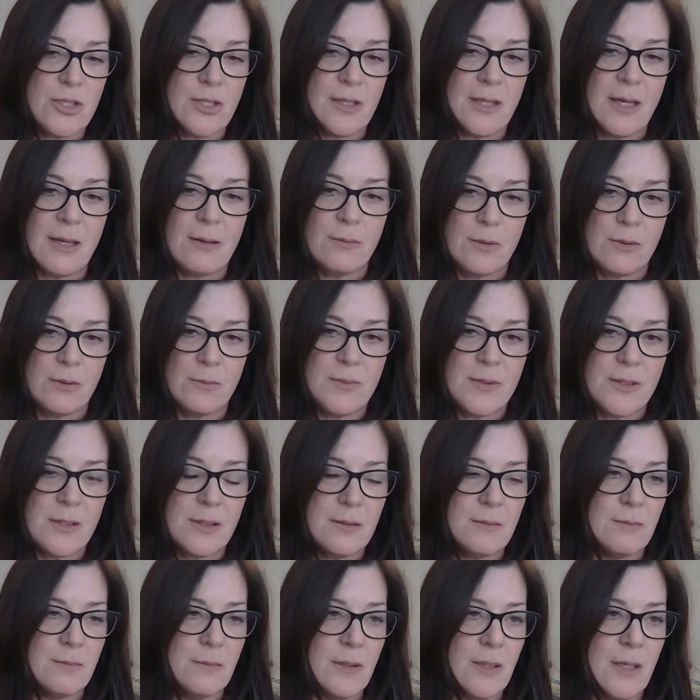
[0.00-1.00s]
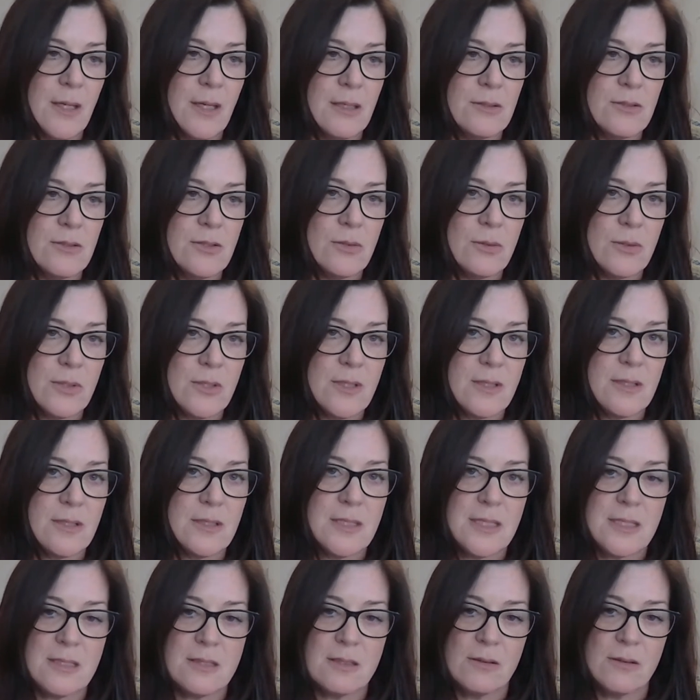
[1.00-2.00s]
Much of that will be towards
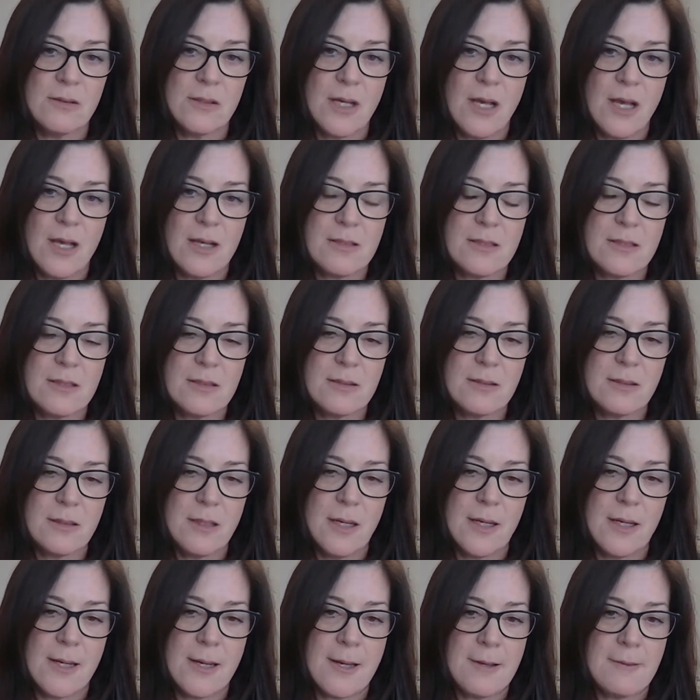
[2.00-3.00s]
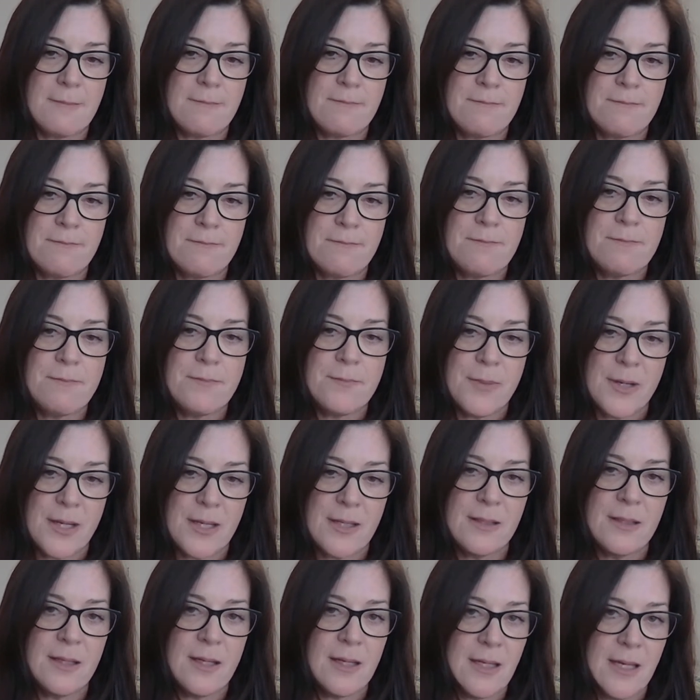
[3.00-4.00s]
the diesel cost.
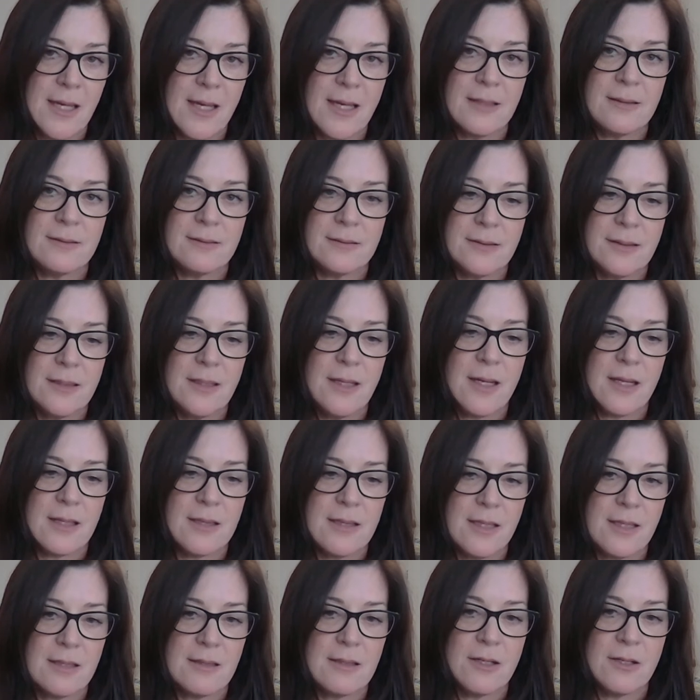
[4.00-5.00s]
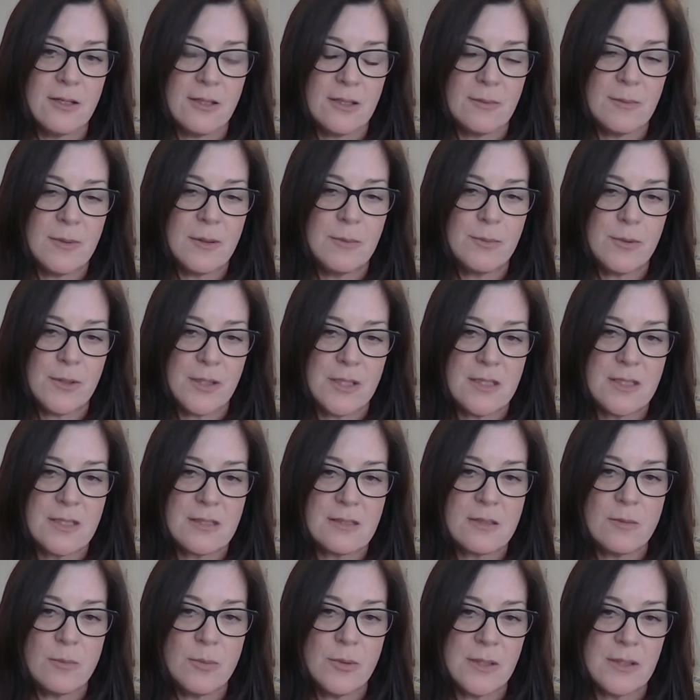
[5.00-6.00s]
But again, I think they're going to be pretty
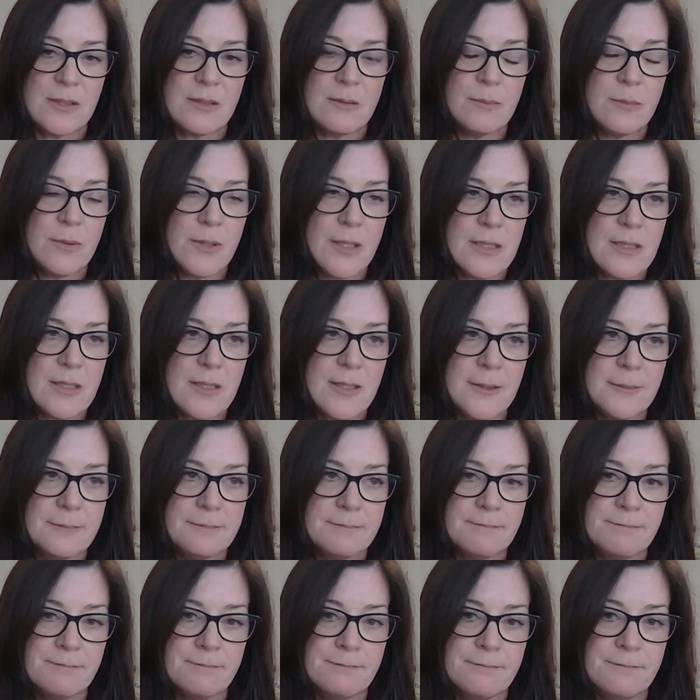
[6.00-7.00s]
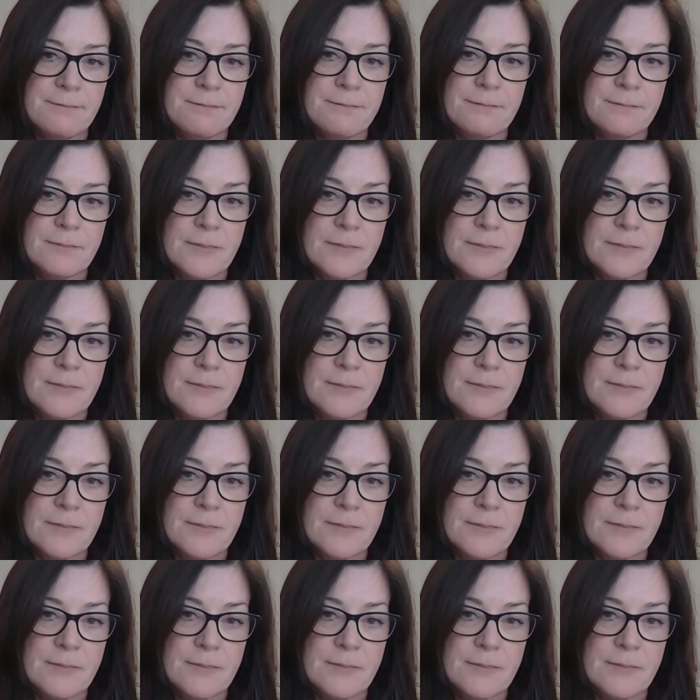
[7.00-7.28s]
disciplined in pricing.